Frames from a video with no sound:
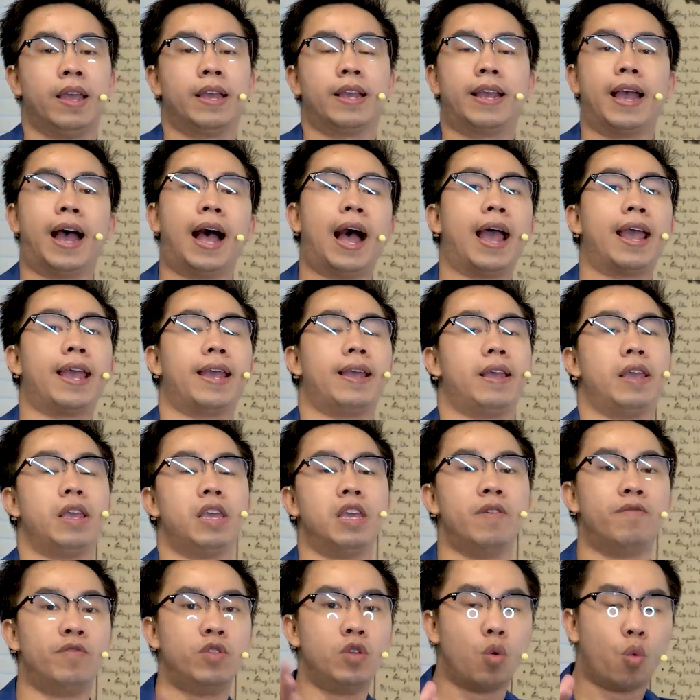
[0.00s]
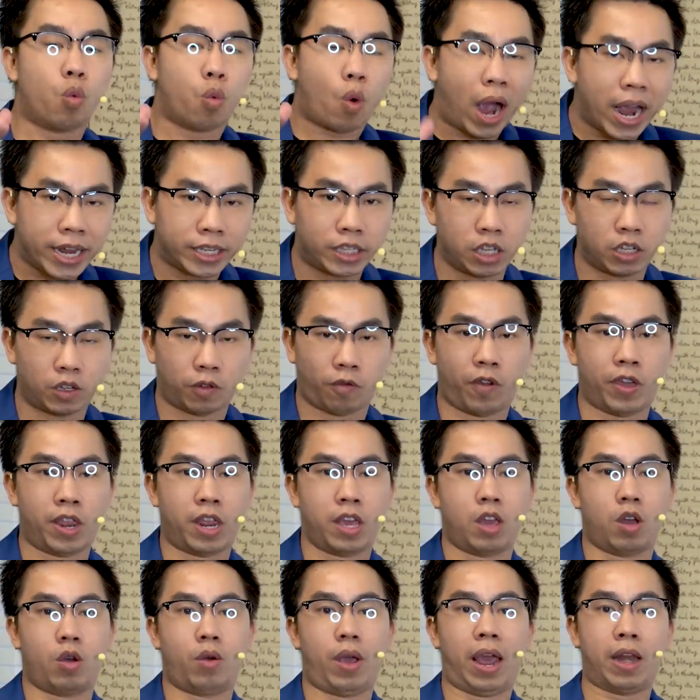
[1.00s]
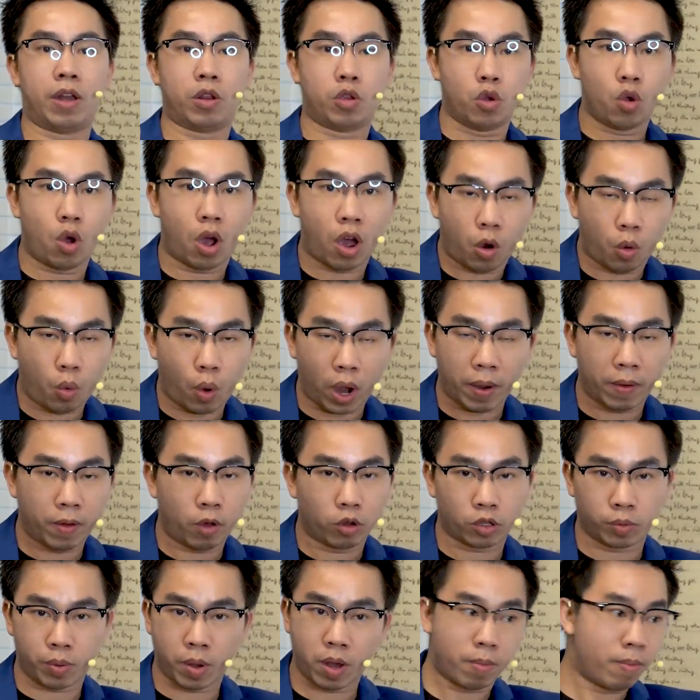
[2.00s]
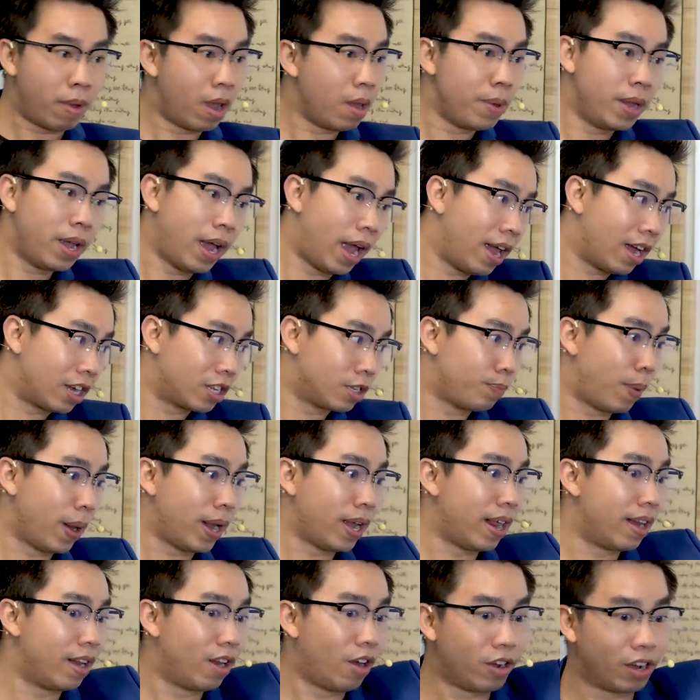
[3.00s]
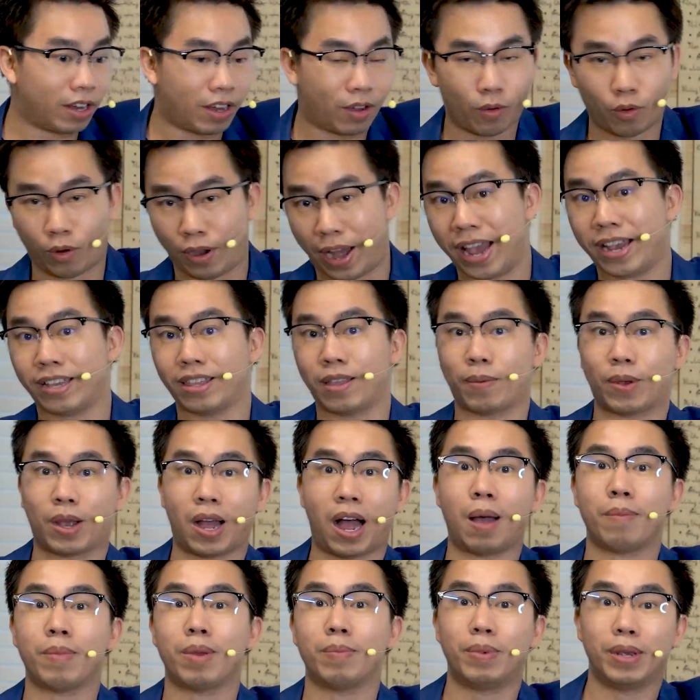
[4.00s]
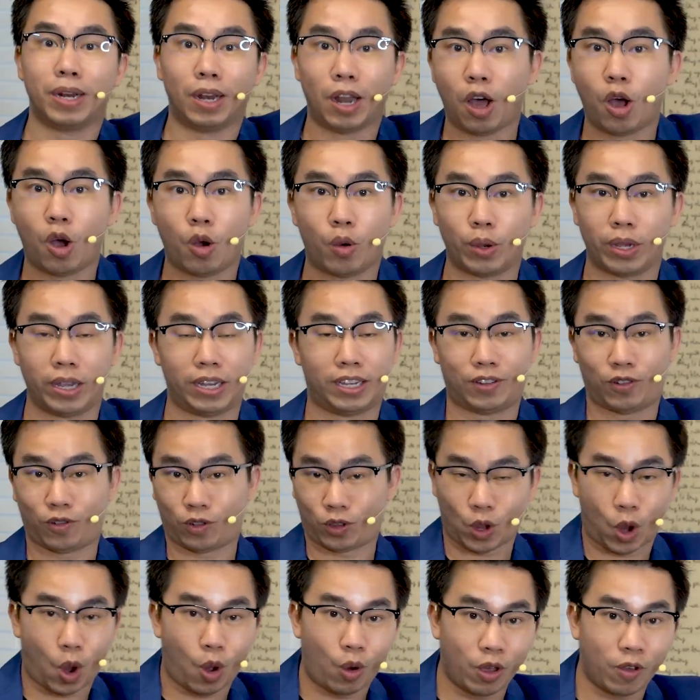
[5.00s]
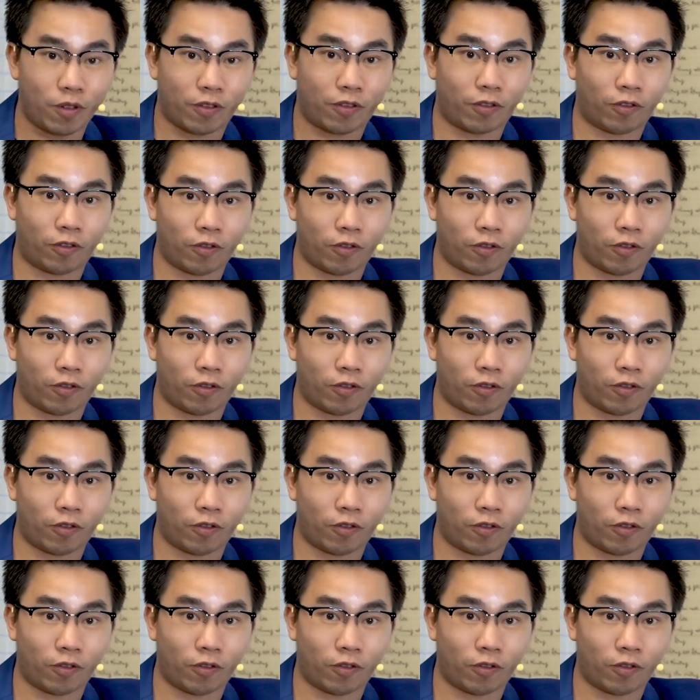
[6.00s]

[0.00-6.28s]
Guy, if you watch this video and you are one of those people, maybe I expect another negative comment below. It's totally